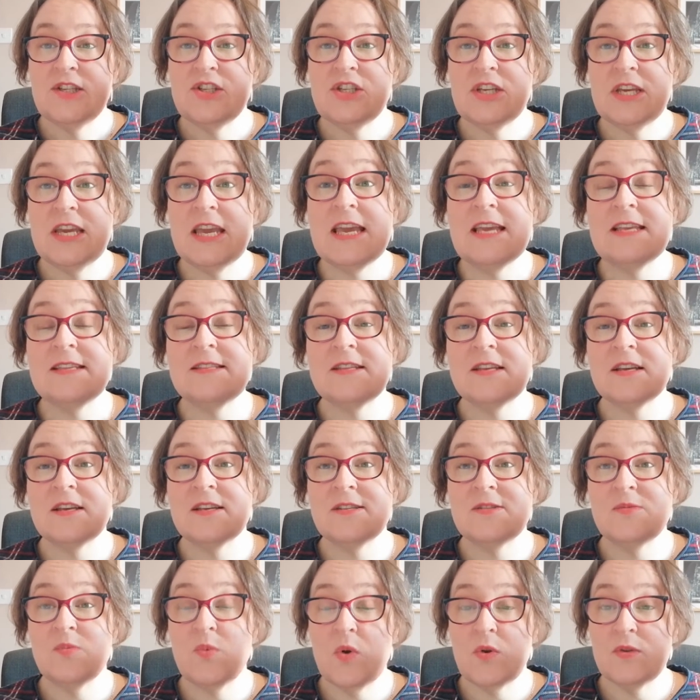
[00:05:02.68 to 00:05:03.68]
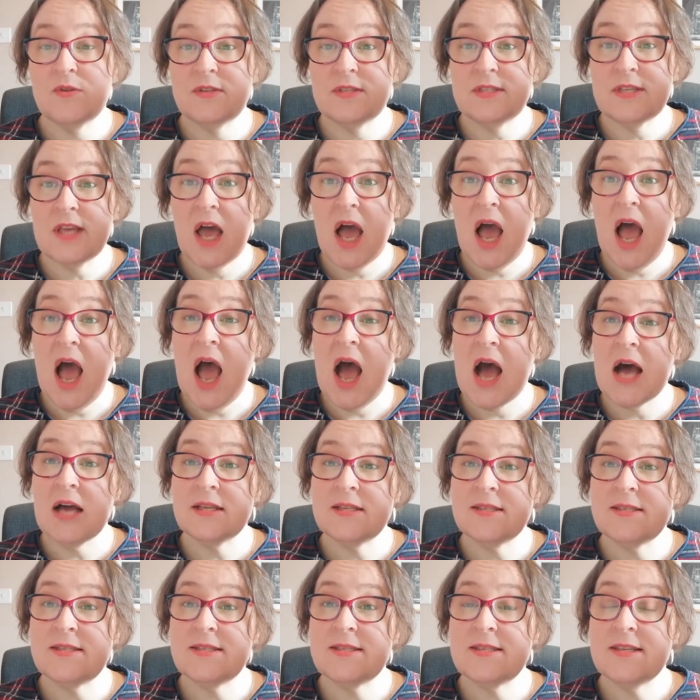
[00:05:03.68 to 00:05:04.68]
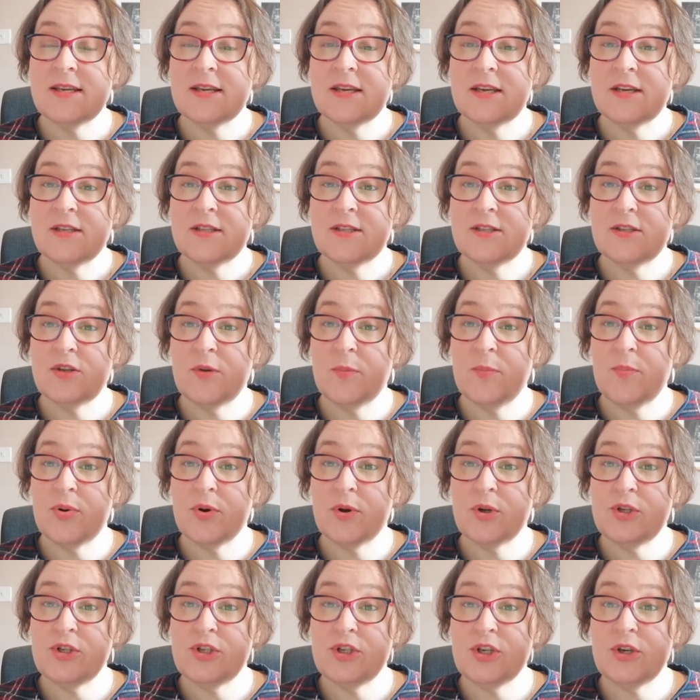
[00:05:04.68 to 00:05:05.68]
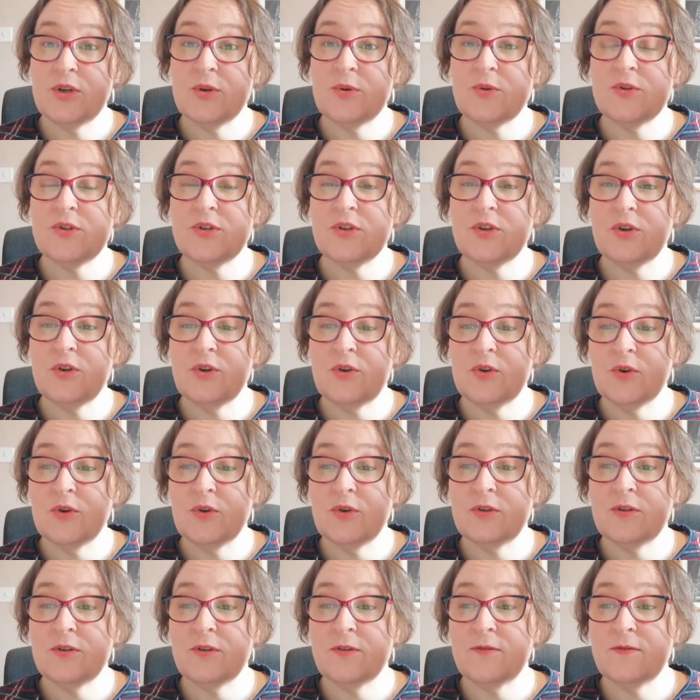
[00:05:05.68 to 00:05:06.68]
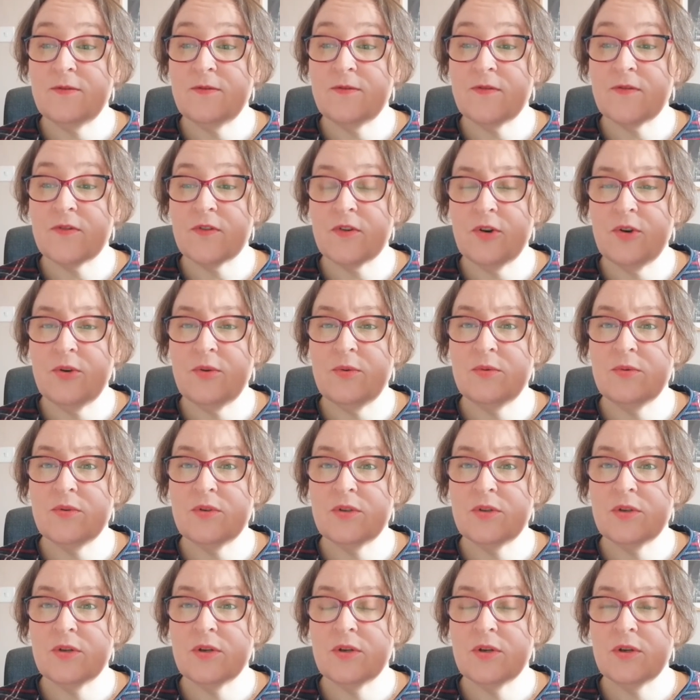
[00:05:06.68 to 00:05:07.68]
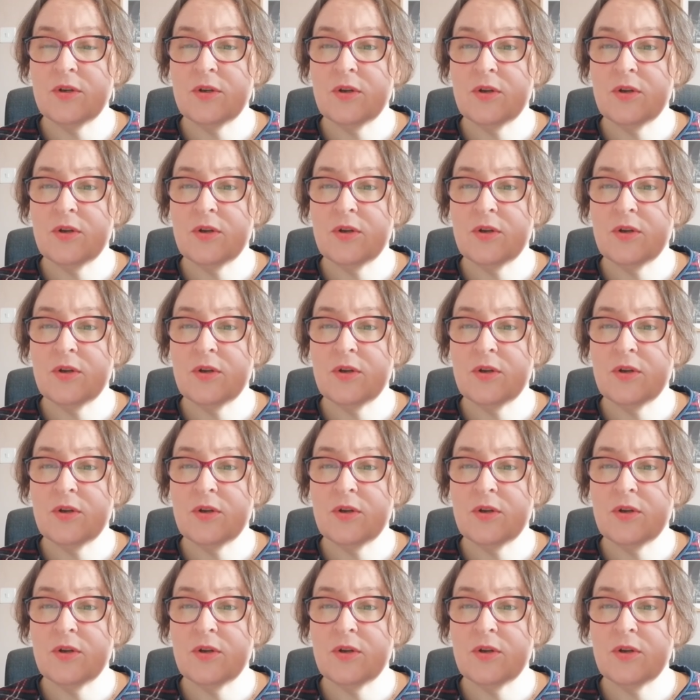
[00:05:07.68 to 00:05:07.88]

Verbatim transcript: Jesus wants us to produce good fruit.